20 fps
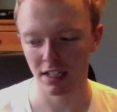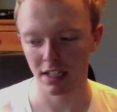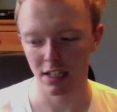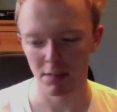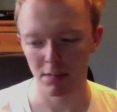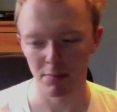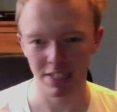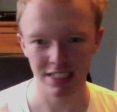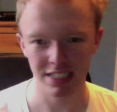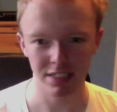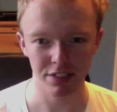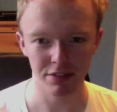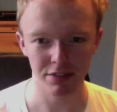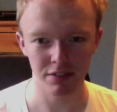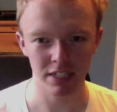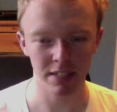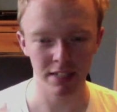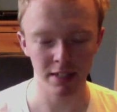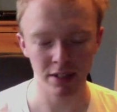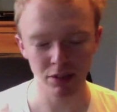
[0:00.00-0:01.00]
Basically,
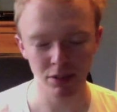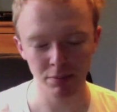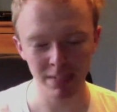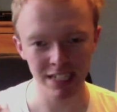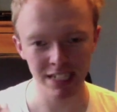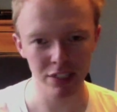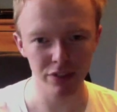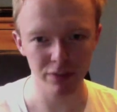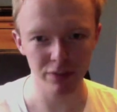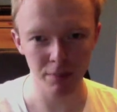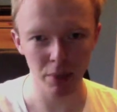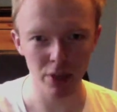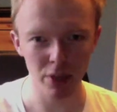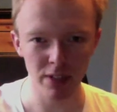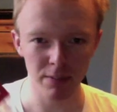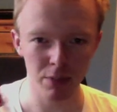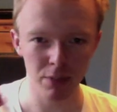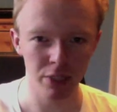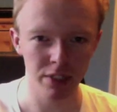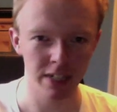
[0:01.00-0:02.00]
it was mainly used for
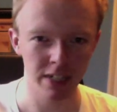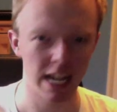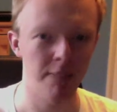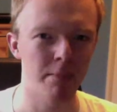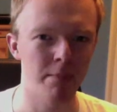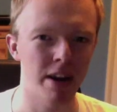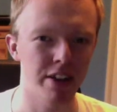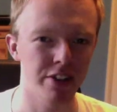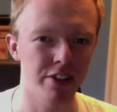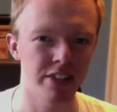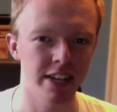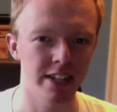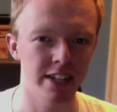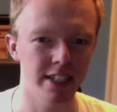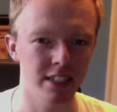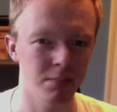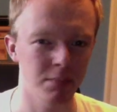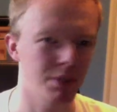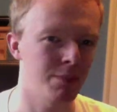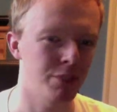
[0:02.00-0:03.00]
Pokemon and Mario
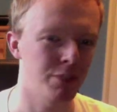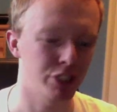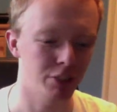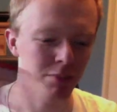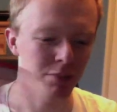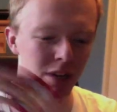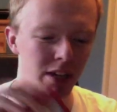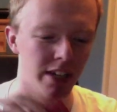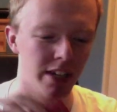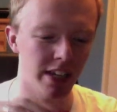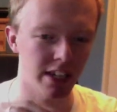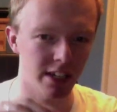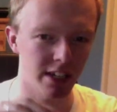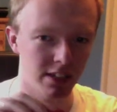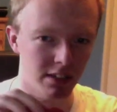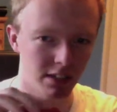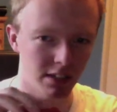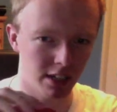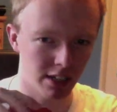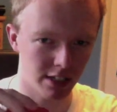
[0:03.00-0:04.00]
Tennis. Pretty much, you plug it
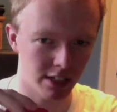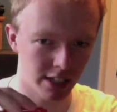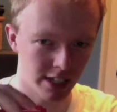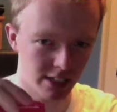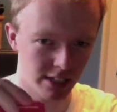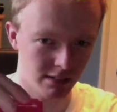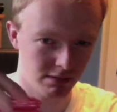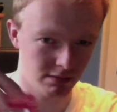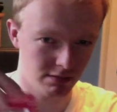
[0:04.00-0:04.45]
in like that.